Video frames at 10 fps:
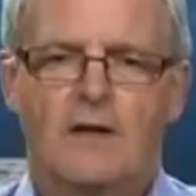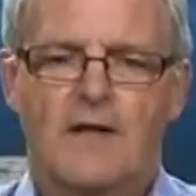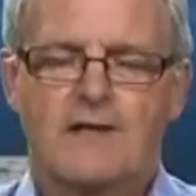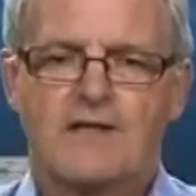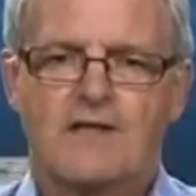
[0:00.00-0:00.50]

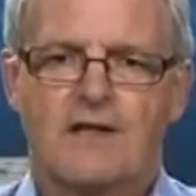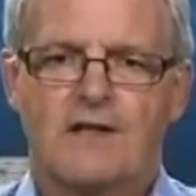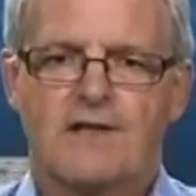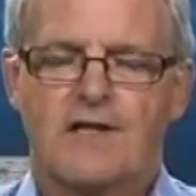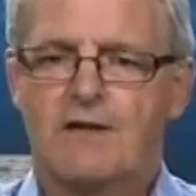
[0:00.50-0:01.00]
Yes,
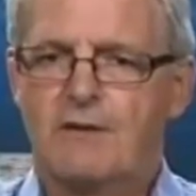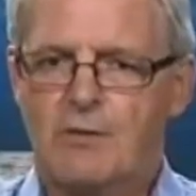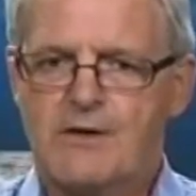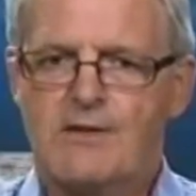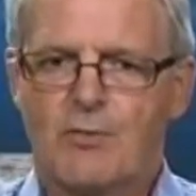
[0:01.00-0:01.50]
Terry,
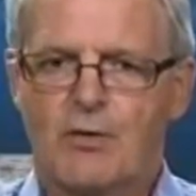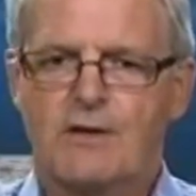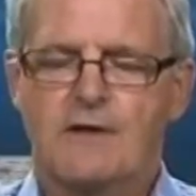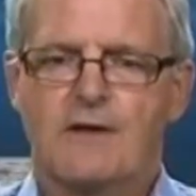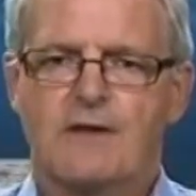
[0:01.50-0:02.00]
we
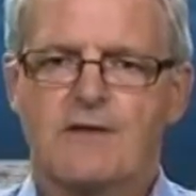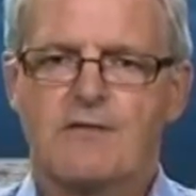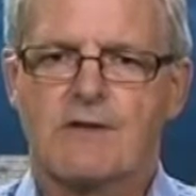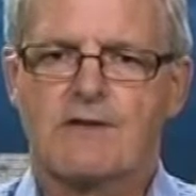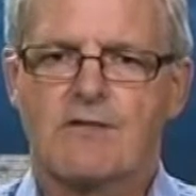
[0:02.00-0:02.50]
support
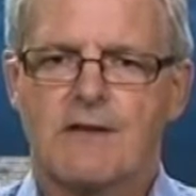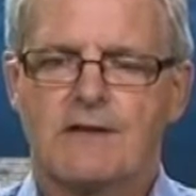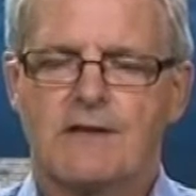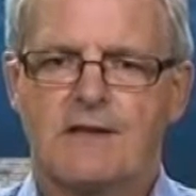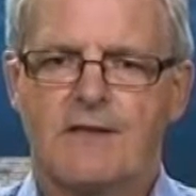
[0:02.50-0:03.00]
Israel's
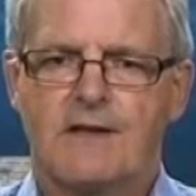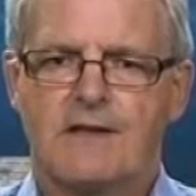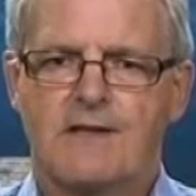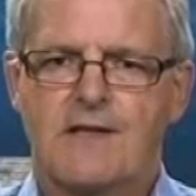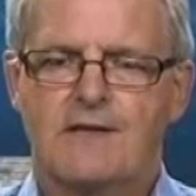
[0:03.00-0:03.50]
right to
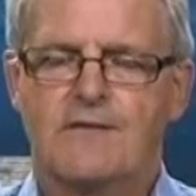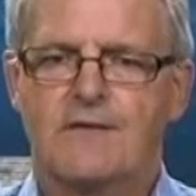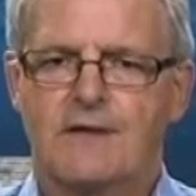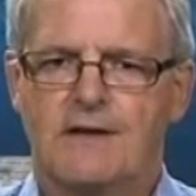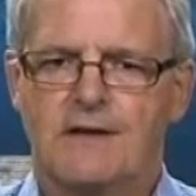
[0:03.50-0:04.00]
defend
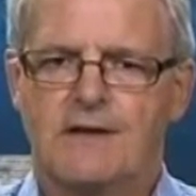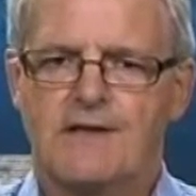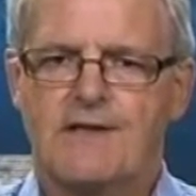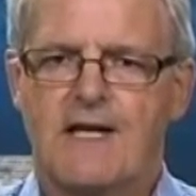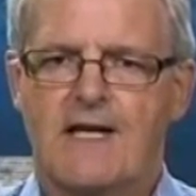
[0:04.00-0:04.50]
itself. It
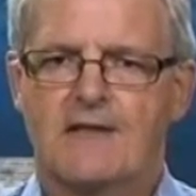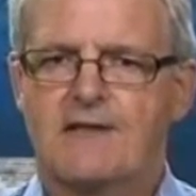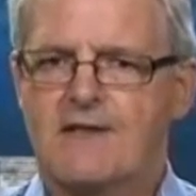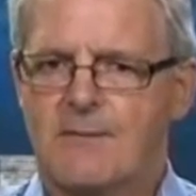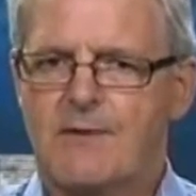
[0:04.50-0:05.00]
has
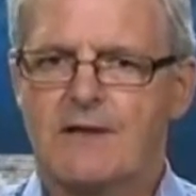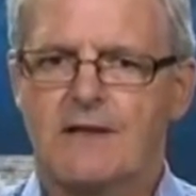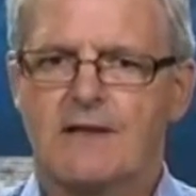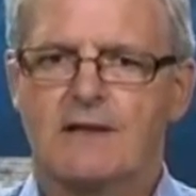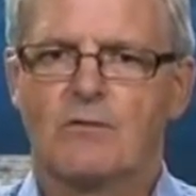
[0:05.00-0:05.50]
had something
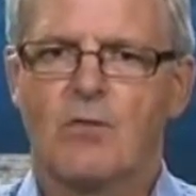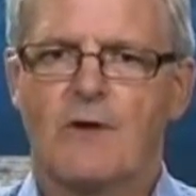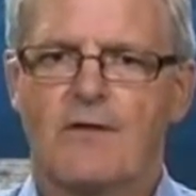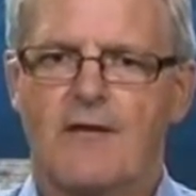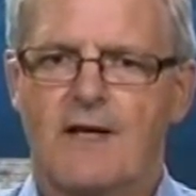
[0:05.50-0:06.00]
like
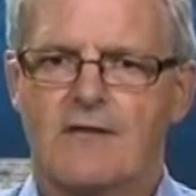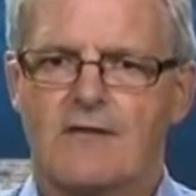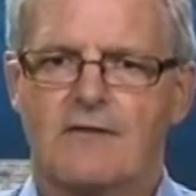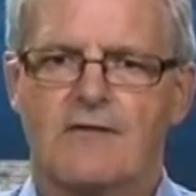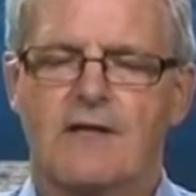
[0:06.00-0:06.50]

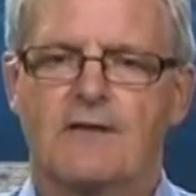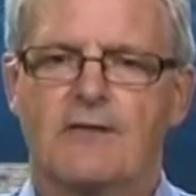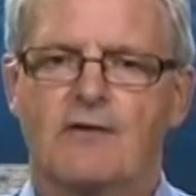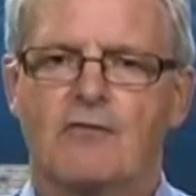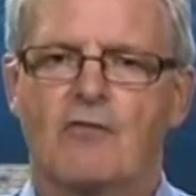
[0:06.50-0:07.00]

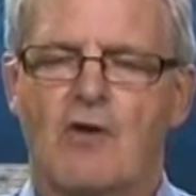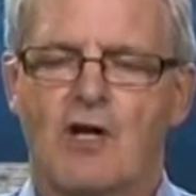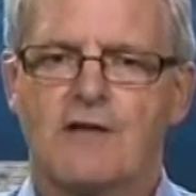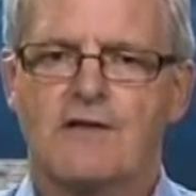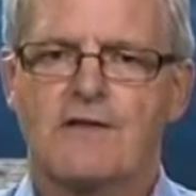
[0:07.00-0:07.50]
1,500
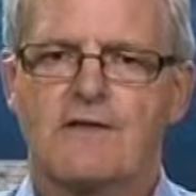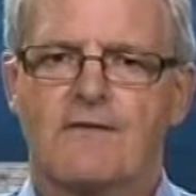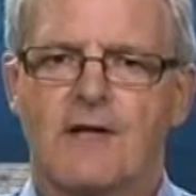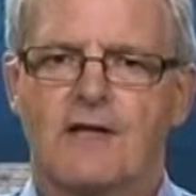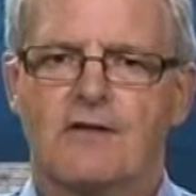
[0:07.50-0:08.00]
rockets
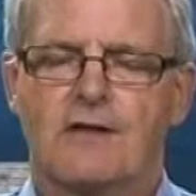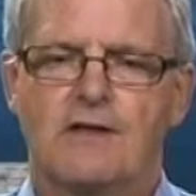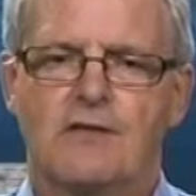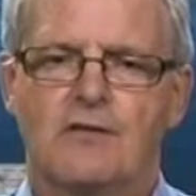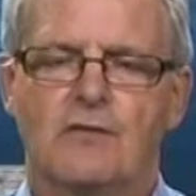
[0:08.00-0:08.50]
fired
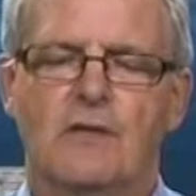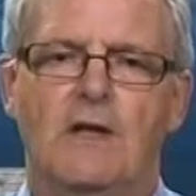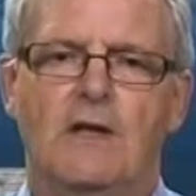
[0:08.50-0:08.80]
into